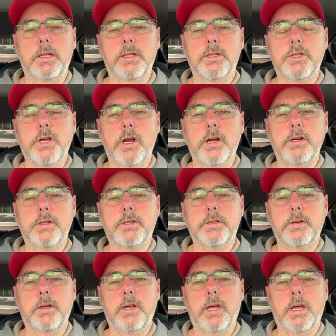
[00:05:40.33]

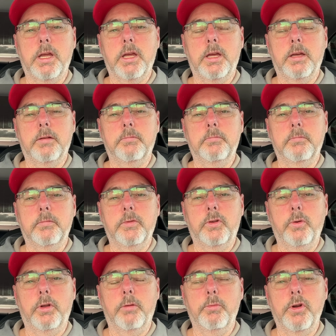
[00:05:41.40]
charge, uh,
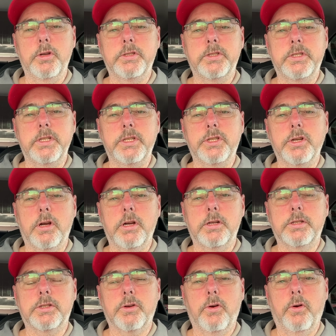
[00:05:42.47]
do an emergency
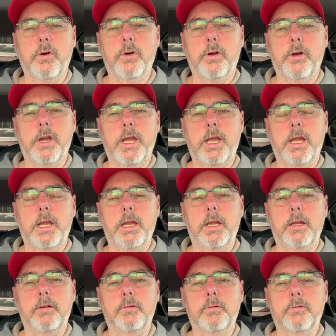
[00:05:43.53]
charge or
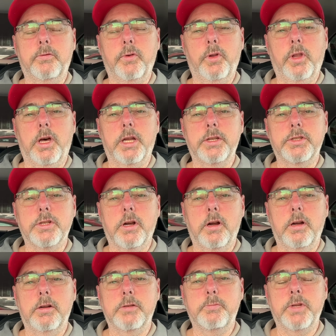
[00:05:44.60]
a full-on
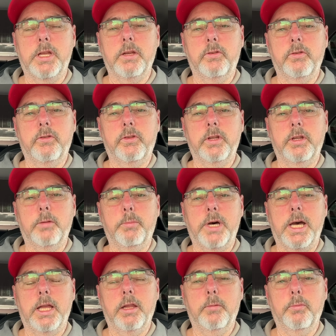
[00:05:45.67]
charge because it's in the
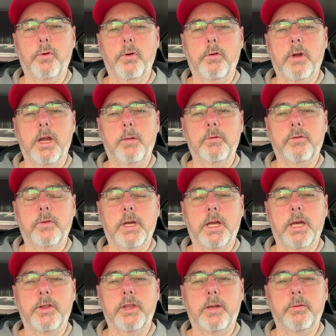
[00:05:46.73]
pilot program. So I
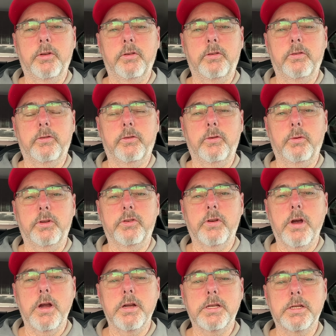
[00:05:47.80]
got them to just do a
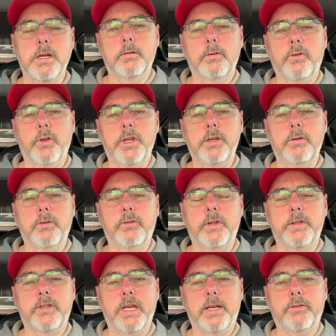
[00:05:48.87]
charge. So they used the
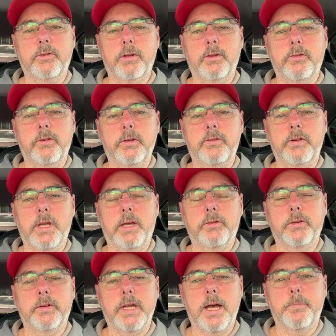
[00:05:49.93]
Tesla C C S
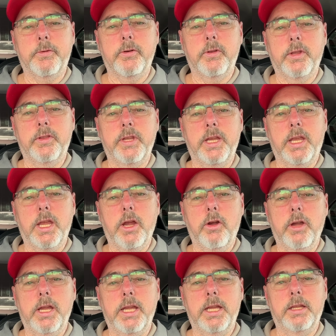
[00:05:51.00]
adapter that they
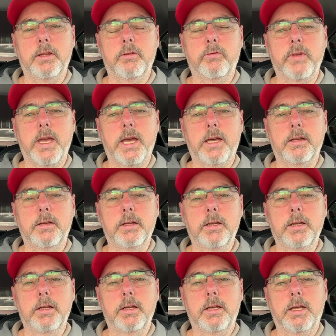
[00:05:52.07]
carry in the van
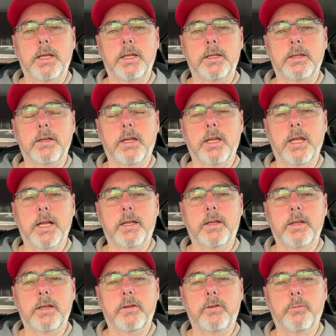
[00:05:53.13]
and
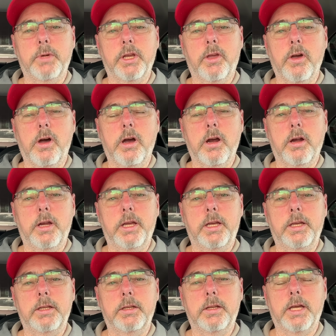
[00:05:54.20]
connected it to my car,
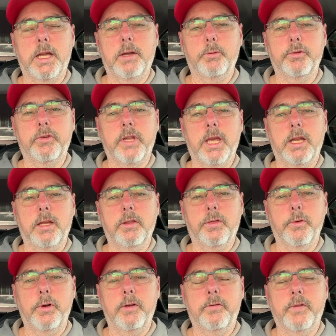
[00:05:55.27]
and I was getting
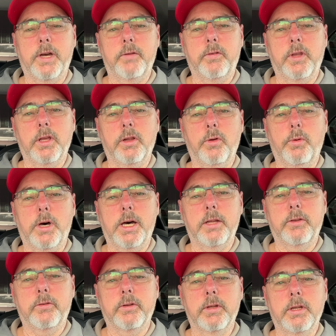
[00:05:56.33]
thirty-five
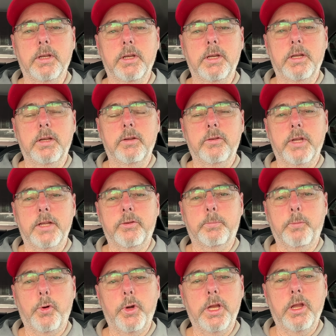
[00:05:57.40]
kilowatts. So that's
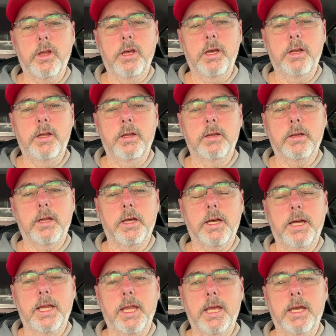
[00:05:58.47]
pretty good. Uh,
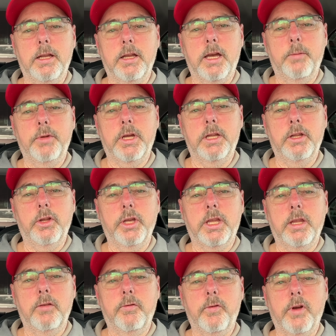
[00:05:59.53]
again, I'm not
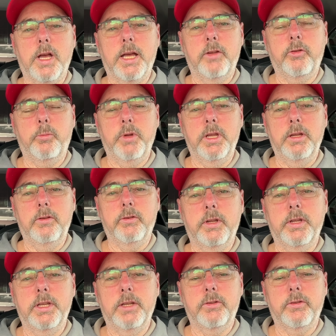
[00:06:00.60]
looking for high speeds
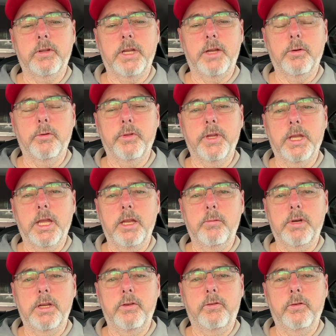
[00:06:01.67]
this, and I don't think
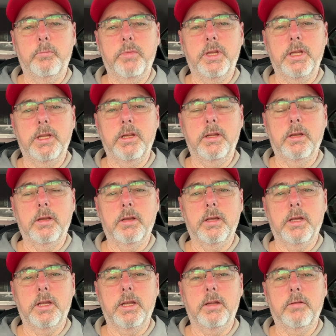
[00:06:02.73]
anybody should be
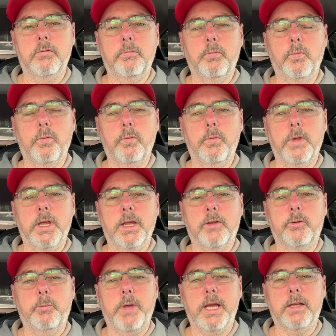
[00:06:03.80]
uh,
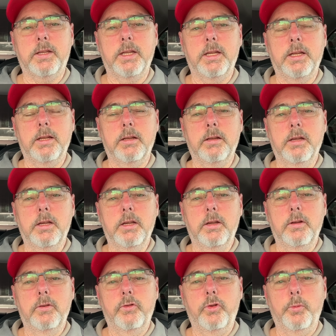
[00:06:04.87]
expecting
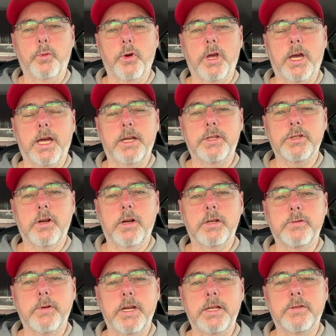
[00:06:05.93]
super high
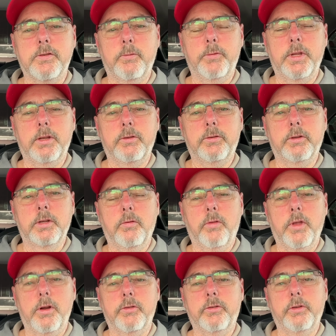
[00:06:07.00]
charge rates from this.
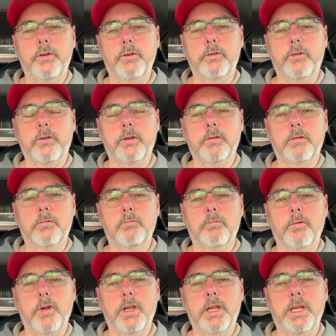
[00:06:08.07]
Their solution
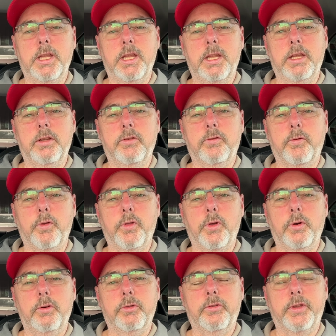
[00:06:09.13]
really is for
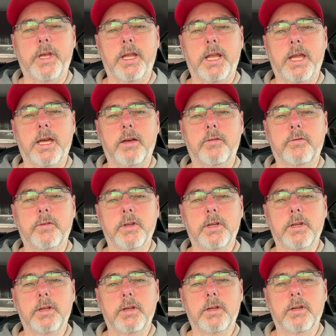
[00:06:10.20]
those that have
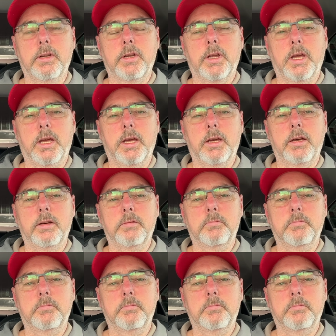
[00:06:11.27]
uh,